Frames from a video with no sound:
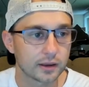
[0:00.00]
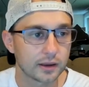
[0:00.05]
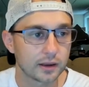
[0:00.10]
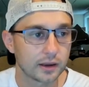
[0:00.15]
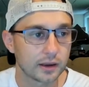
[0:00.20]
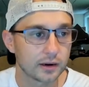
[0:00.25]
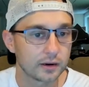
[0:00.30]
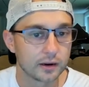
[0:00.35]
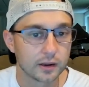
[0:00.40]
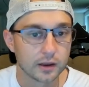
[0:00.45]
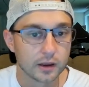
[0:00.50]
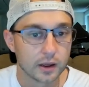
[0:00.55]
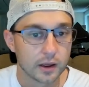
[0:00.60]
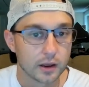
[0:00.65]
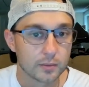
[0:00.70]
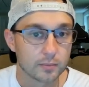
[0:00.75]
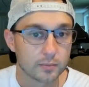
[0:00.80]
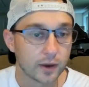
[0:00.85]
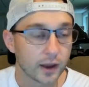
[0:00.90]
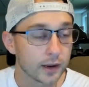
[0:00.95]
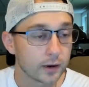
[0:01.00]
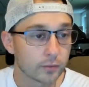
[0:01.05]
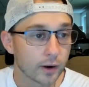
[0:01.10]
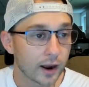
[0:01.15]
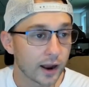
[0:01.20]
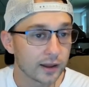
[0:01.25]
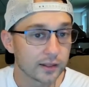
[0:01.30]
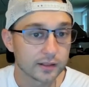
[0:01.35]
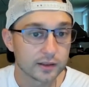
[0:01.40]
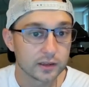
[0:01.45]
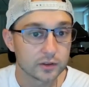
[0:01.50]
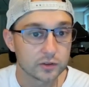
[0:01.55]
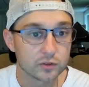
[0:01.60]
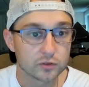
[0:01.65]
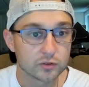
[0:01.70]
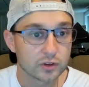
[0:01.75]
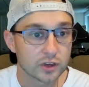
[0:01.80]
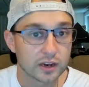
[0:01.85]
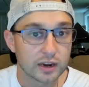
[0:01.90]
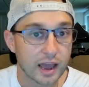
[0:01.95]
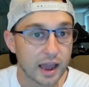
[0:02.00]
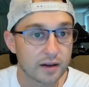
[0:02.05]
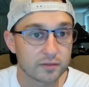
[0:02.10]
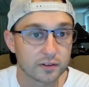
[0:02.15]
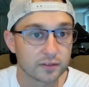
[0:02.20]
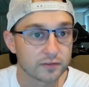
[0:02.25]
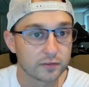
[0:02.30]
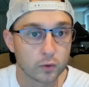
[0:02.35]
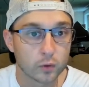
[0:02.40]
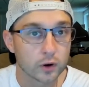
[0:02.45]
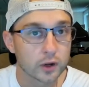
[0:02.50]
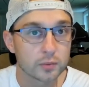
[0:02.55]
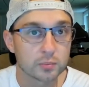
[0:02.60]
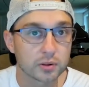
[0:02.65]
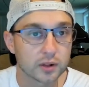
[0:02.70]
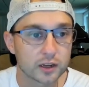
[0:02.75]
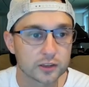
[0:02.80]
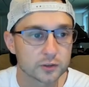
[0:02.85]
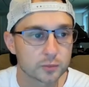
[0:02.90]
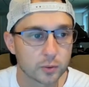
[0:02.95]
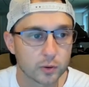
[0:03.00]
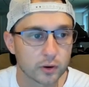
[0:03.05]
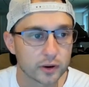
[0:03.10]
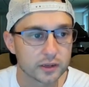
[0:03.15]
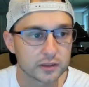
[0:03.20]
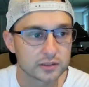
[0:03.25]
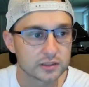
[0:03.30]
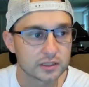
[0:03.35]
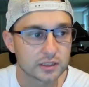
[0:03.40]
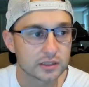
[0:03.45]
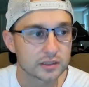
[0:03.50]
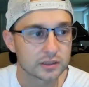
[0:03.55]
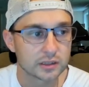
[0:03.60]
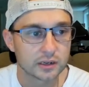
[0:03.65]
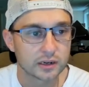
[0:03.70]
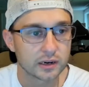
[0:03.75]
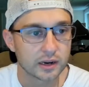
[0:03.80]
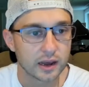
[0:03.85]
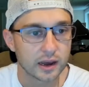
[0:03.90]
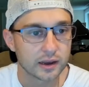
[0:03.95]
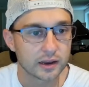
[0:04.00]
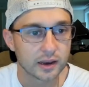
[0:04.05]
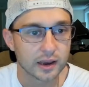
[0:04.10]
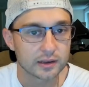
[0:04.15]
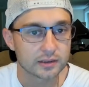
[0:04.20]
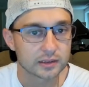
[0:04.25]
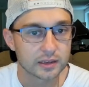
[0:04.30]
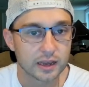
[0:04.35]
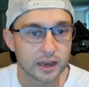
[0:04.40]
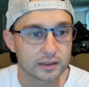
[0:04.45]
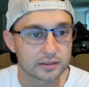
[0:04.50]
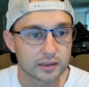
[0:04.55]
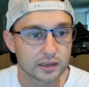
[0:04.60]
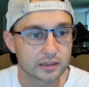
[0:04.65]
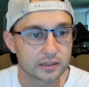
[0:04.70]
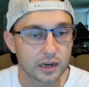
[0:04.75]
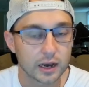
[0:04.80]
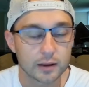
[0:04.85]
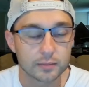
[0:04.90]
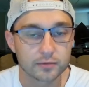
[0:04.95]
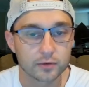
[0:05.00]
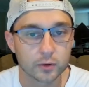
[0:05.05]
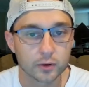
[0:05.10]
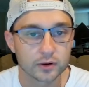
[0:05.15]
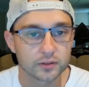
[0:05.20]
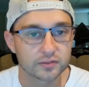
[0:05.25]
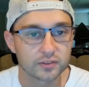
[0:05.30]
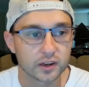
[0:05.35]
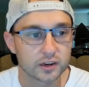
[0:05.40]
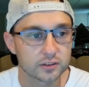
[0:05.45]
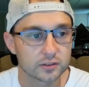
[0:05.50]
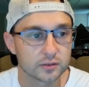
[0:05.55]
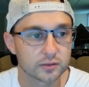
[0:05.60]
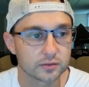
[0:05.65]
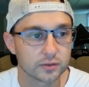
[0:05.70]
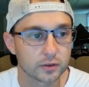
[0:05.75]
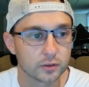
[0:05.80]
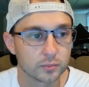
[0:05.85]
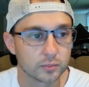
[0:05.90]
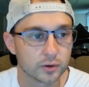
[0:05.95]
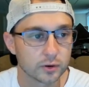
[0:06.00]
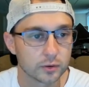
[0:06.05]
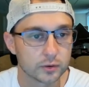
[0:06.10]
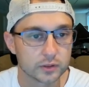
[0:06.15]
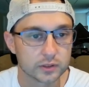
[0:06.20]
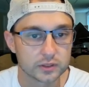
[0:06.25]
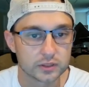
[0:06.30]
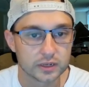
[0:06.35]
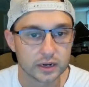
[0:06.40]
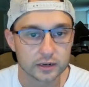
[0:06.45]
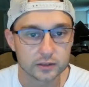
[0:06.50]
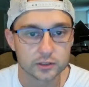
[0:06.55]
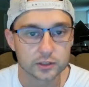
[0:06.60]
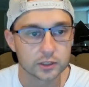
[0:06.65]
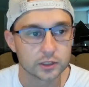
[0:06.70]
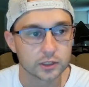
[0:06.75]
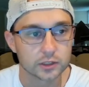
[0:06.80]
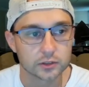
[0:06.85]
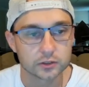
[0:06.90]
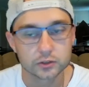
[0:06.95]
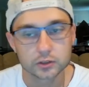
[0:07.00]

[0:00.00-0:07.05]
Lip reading: And Mike Riley can have a 40-plus point season as a top 4 defenseman for the Bruins next year.